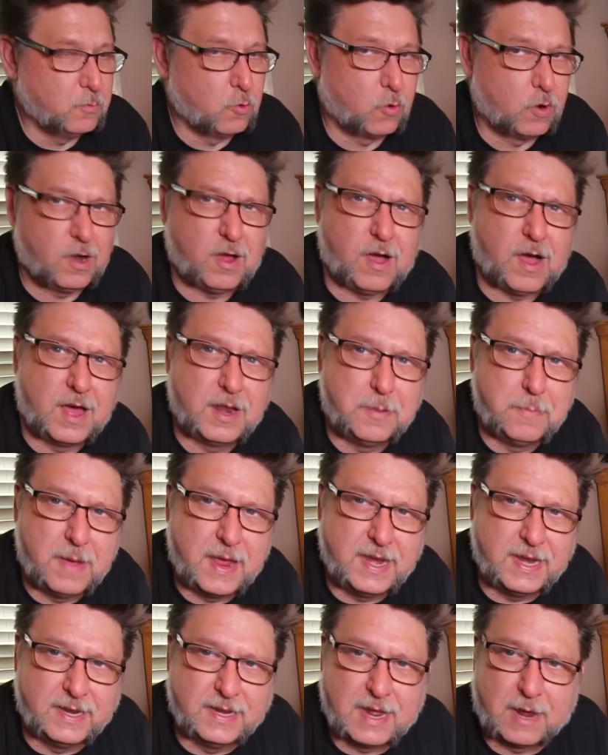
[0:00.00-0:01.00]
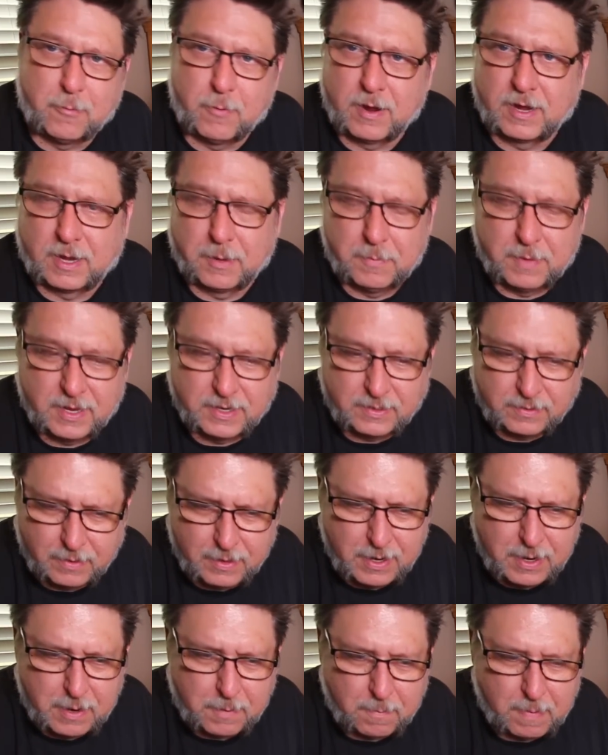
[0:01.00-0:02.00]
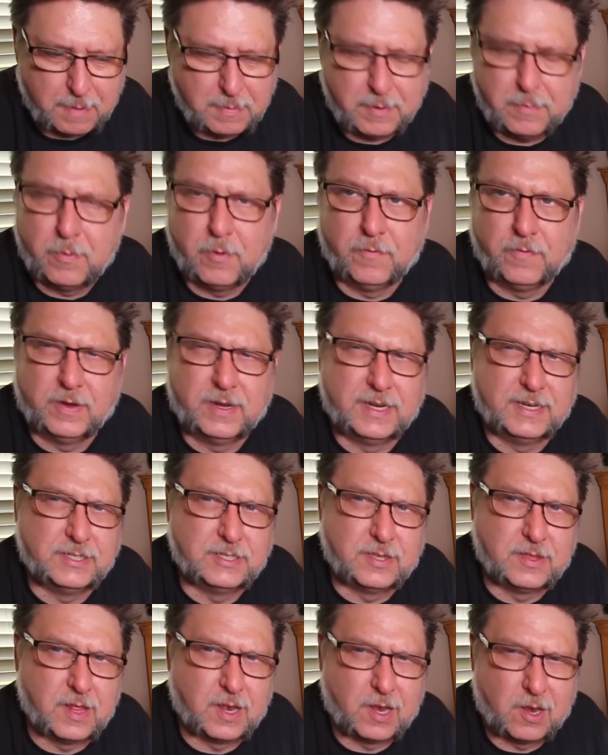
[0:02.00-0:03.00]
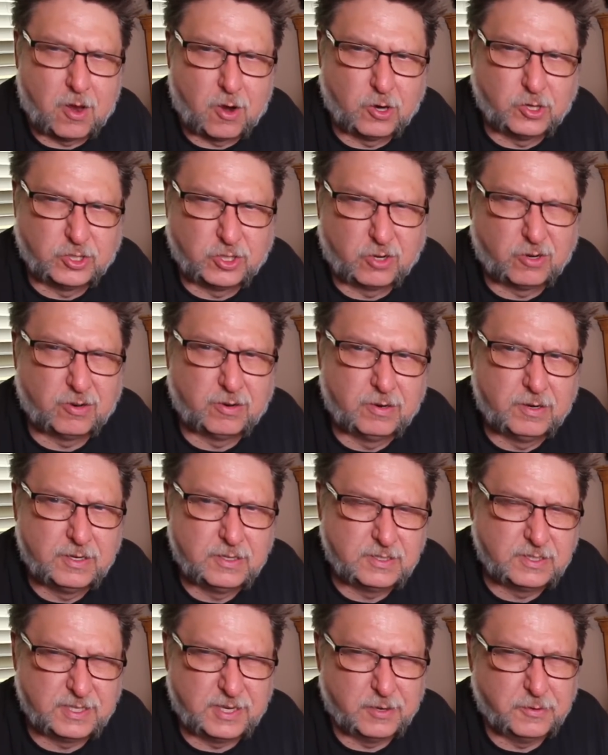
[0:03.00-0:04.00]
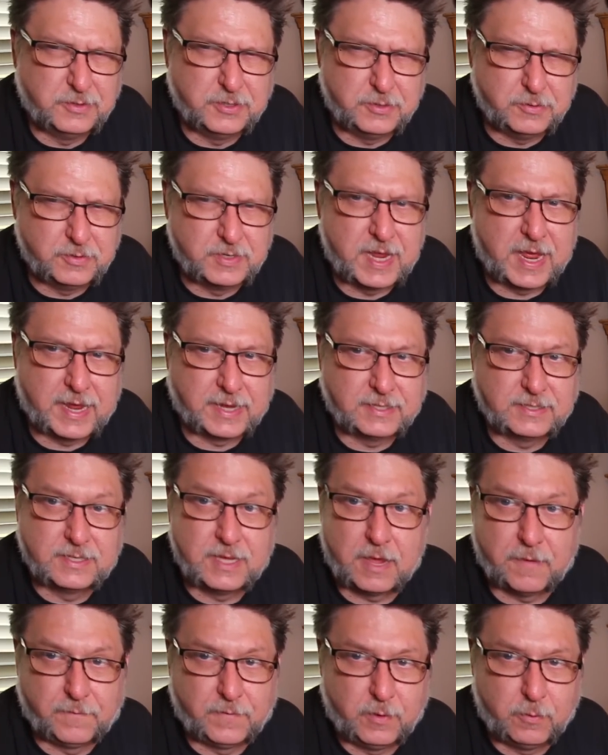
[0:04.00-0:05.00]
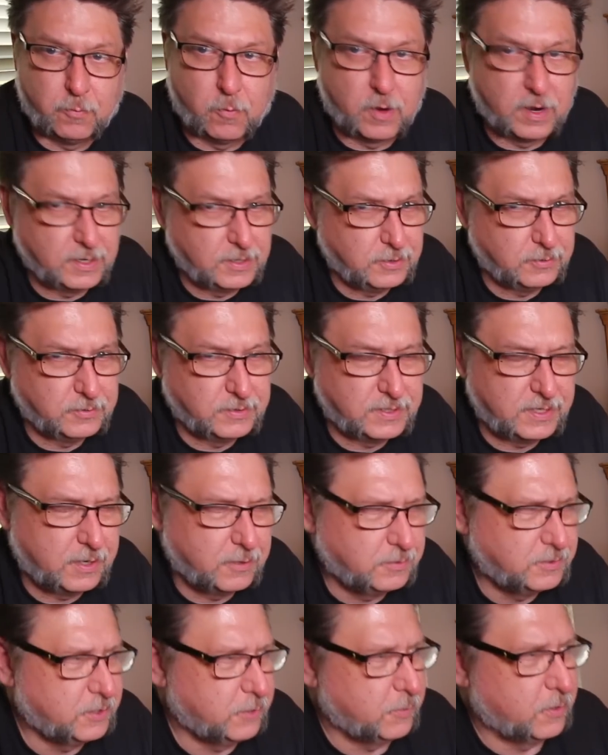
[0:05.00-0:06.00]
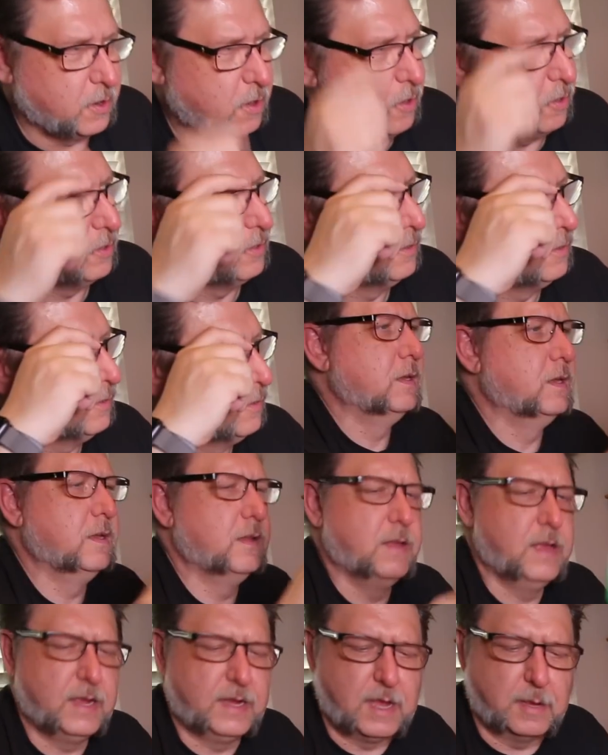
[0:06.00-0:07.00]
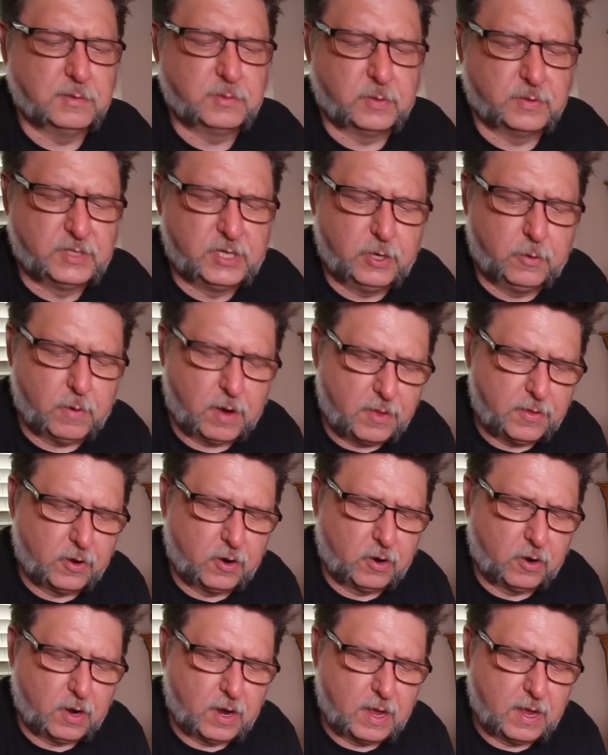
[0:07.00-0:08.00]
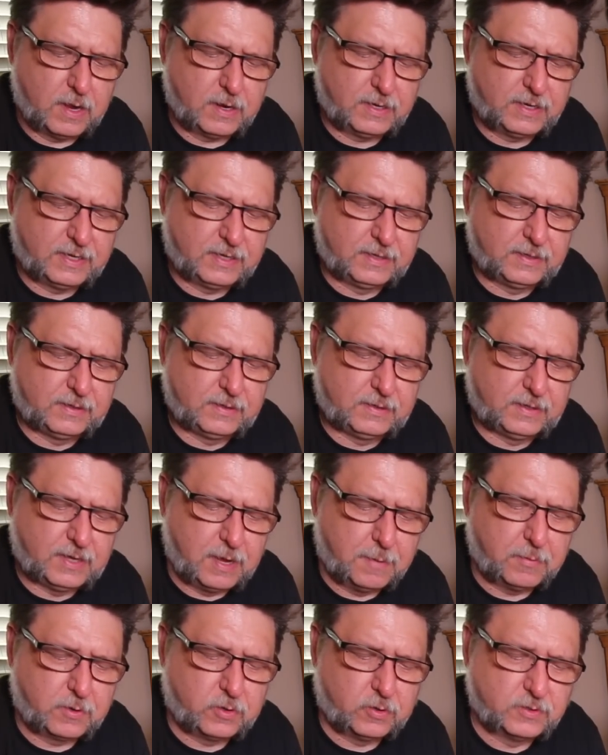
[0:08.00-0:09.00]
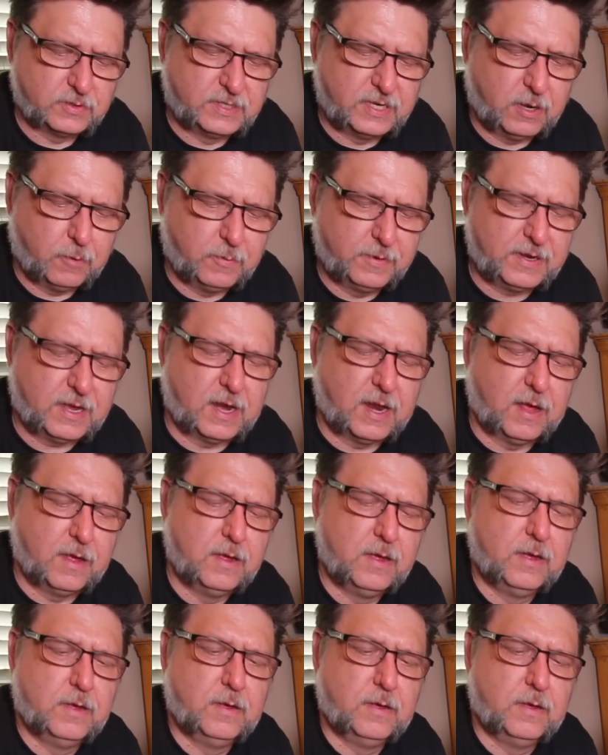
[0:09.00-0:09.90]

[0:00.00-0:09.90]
more automated, I recommend maybe moving into the larger CO2 tanks if you want to do CO2 at all. It comes with two other chemicals here. We got a